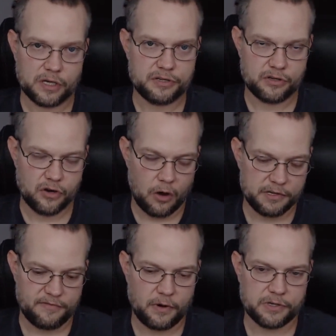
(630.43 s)
is to
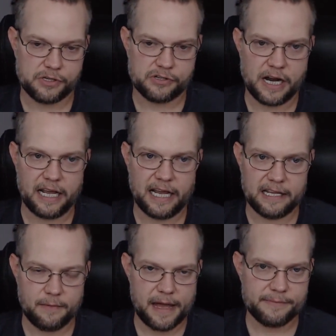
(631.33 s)
always focus on trying to get in
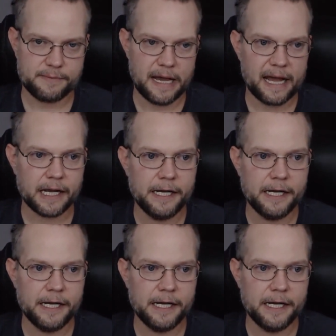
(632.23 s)
the Maps pack.